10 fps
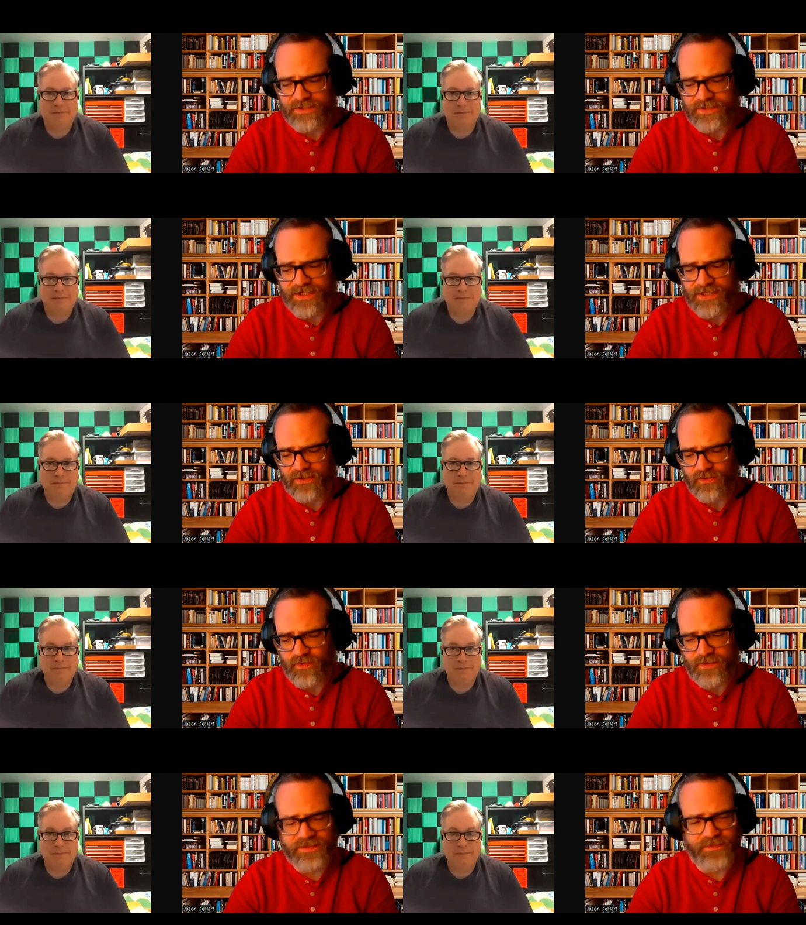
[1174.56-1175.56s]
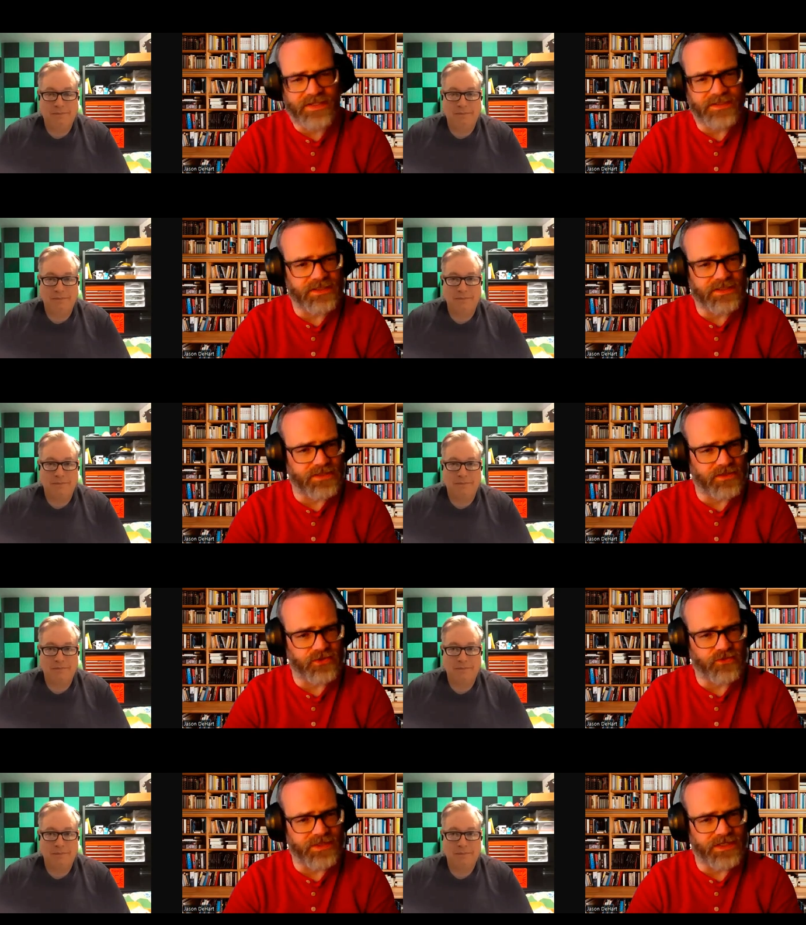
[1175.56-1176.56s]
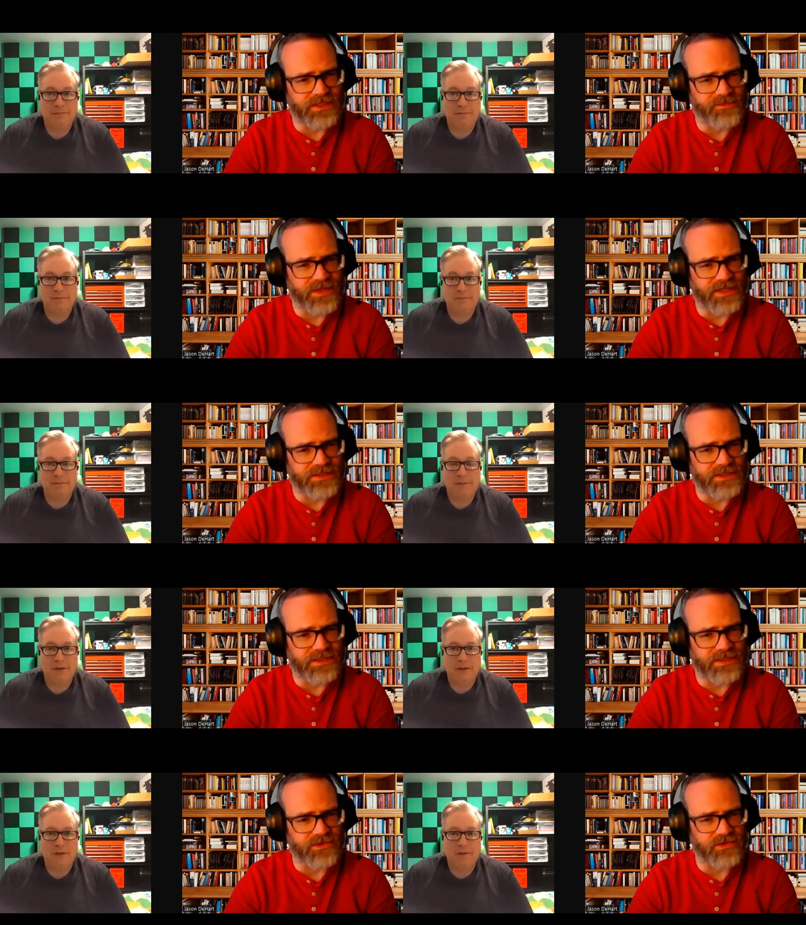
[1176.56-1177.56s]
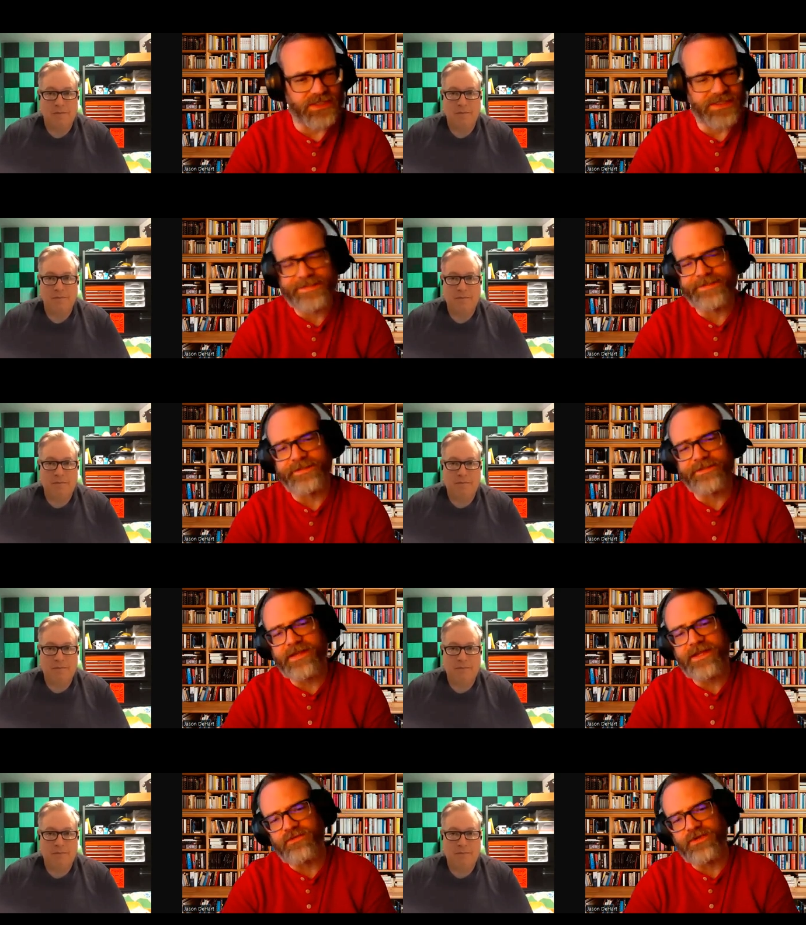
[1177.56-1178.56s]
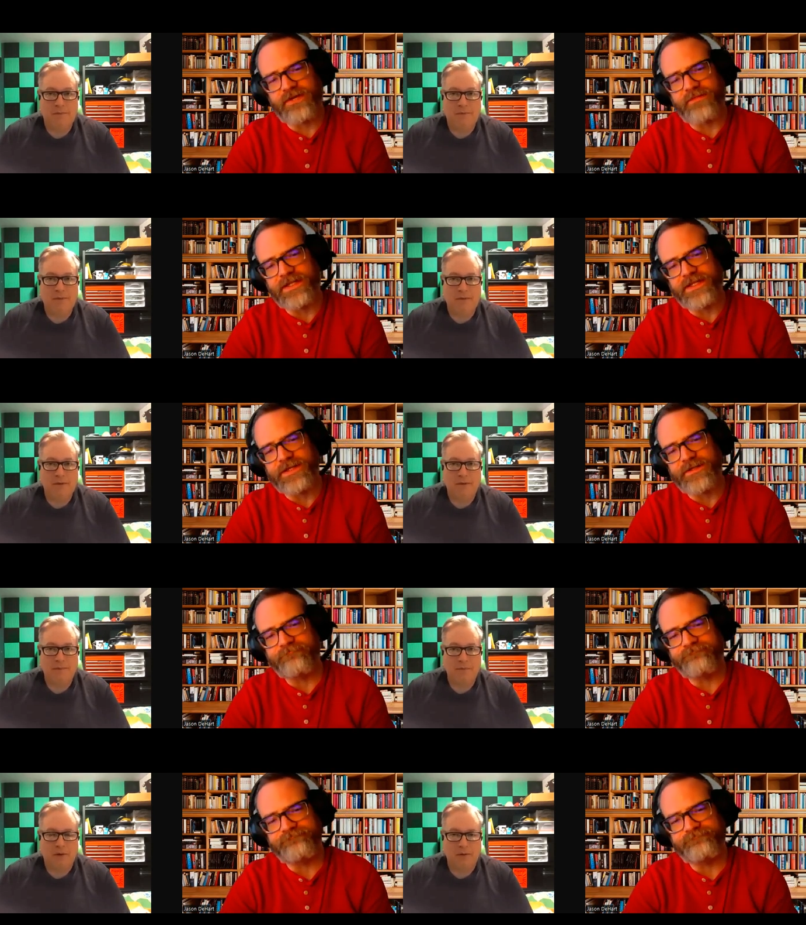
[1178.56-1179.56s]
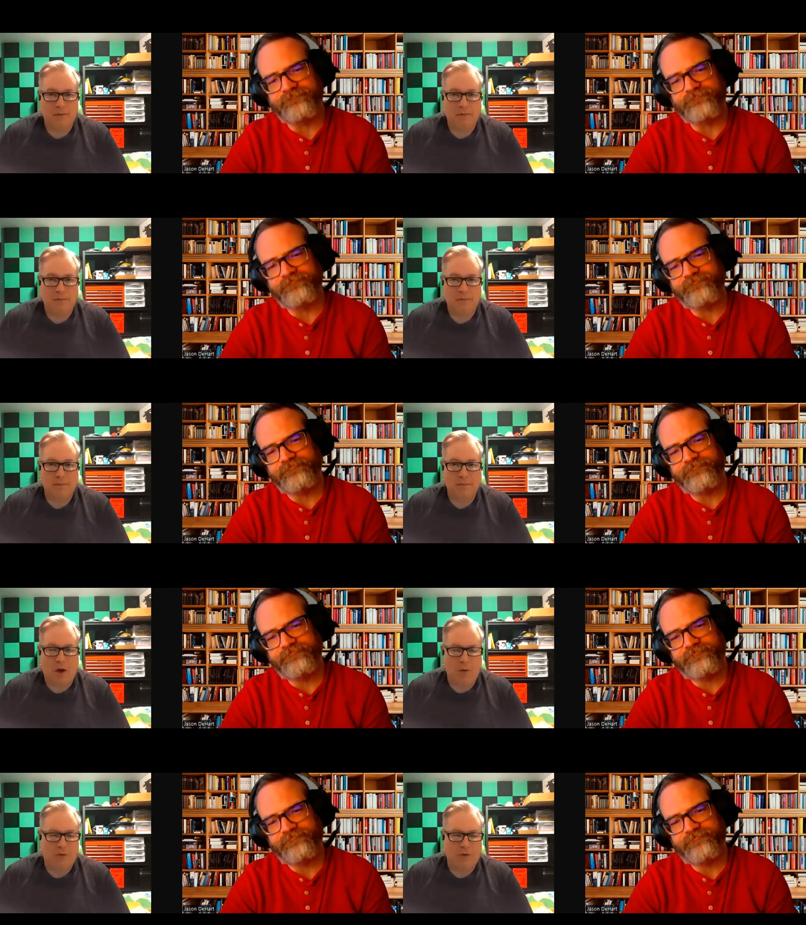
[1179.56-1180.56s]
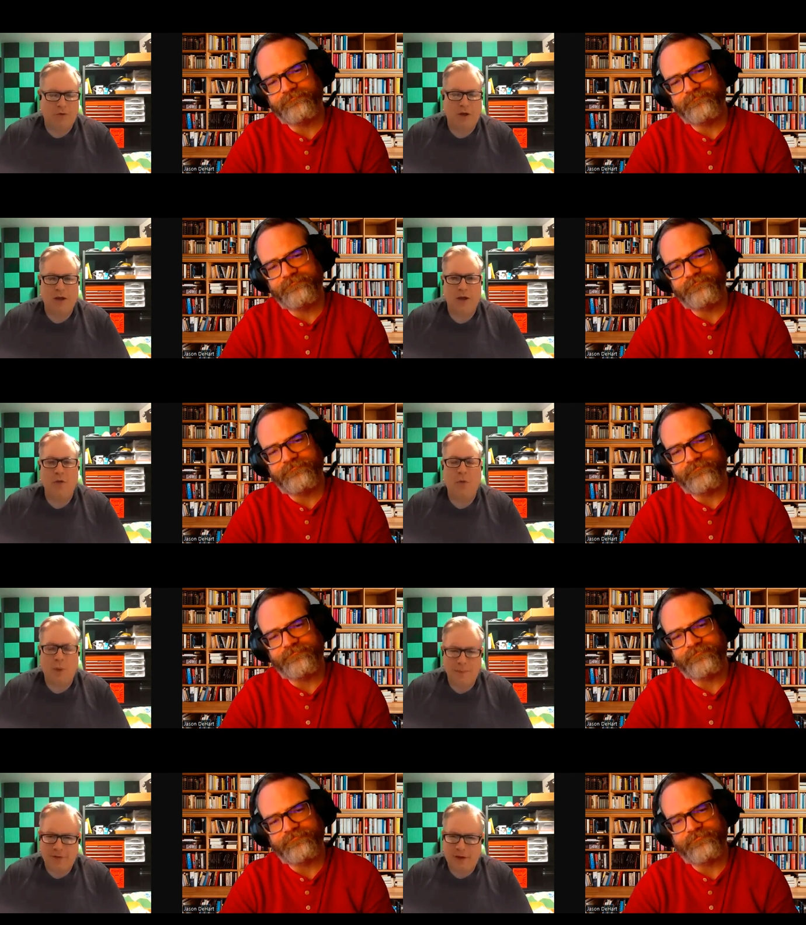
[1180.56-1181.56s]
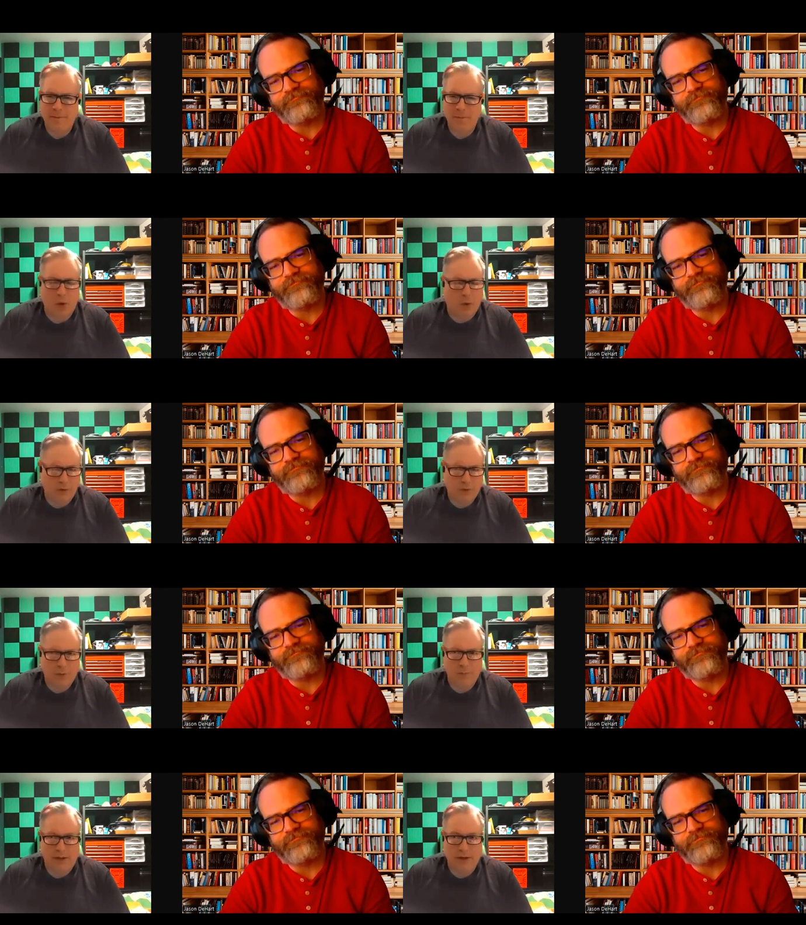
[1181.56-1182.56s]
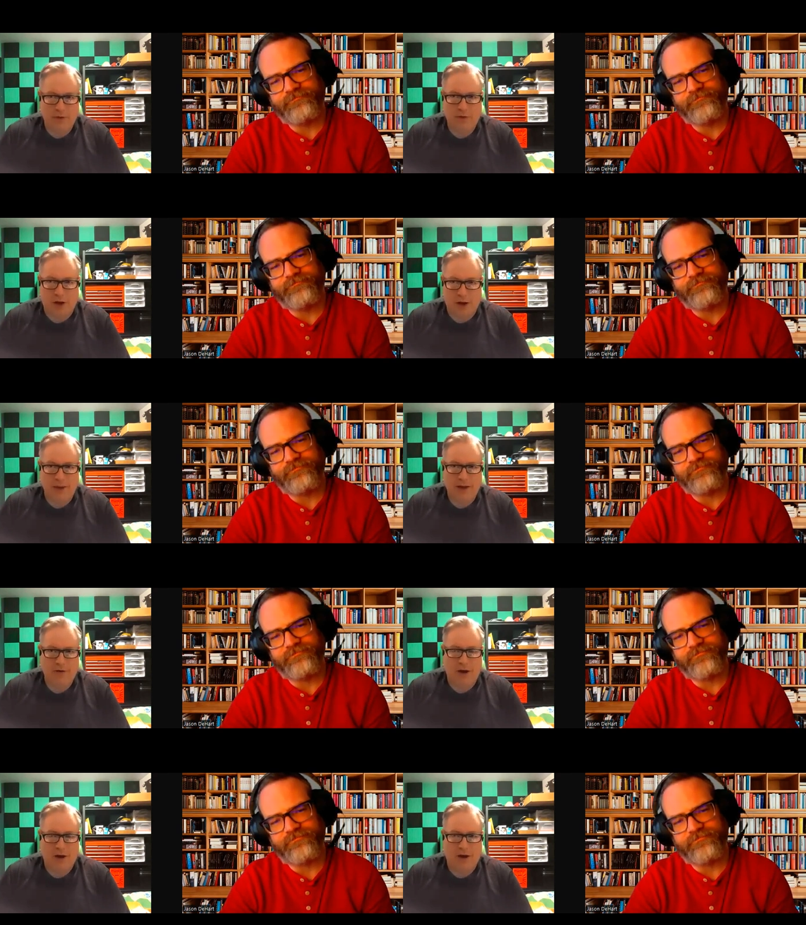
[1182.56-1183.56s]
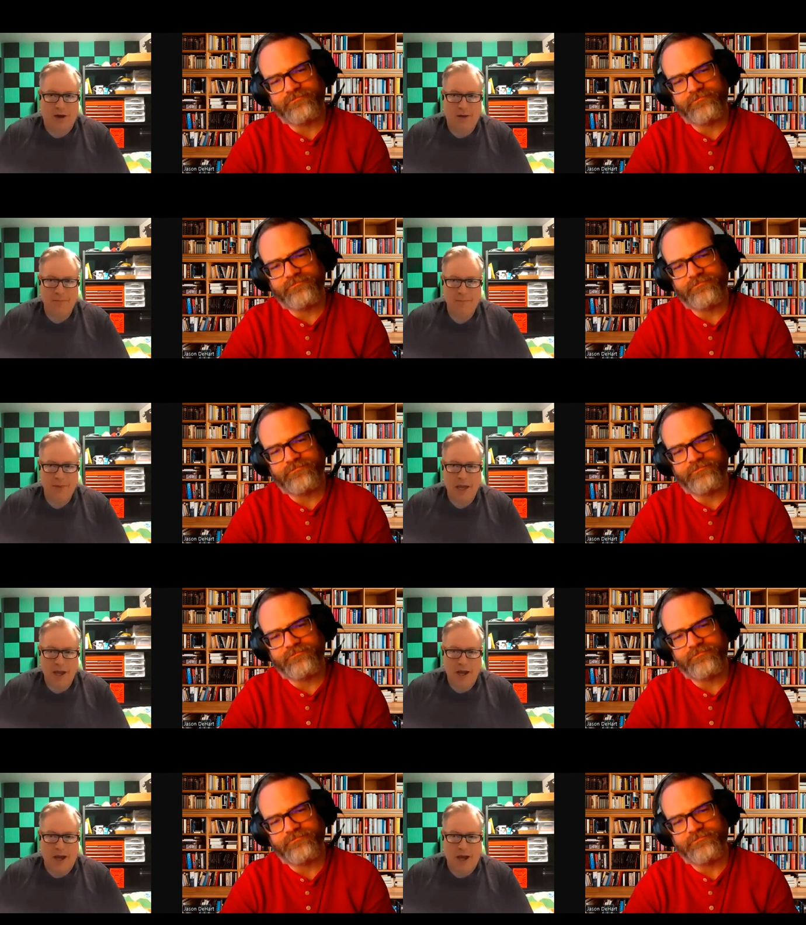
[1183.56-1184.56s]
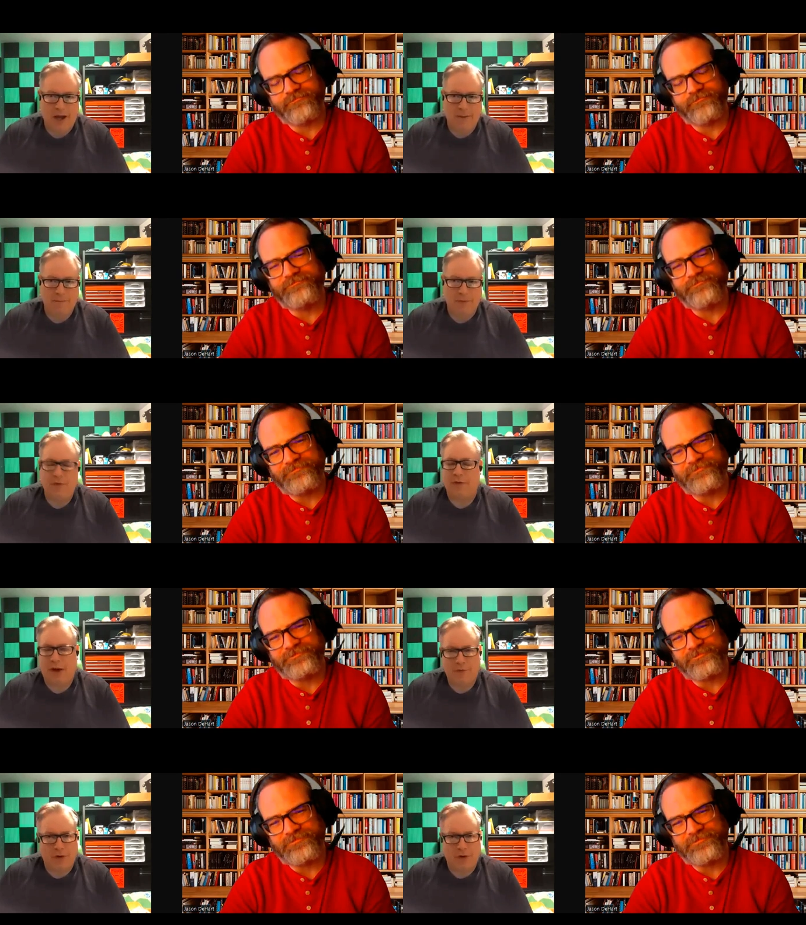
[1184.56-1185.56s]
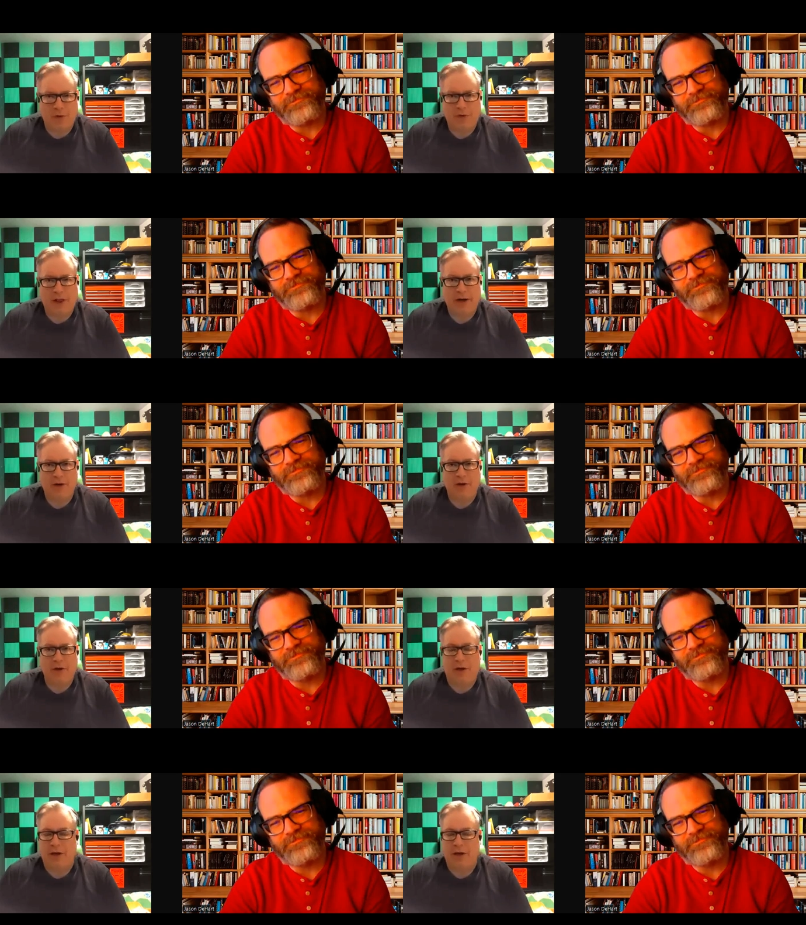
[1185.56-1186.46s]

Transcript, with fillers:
Speaker 1: particular web spaces, social media spaces, or anything like that, where I might go.
Speaker 2: Oh, just uh, the website, oldsmobilescomic.com. Um, if you sign up for the newsletter,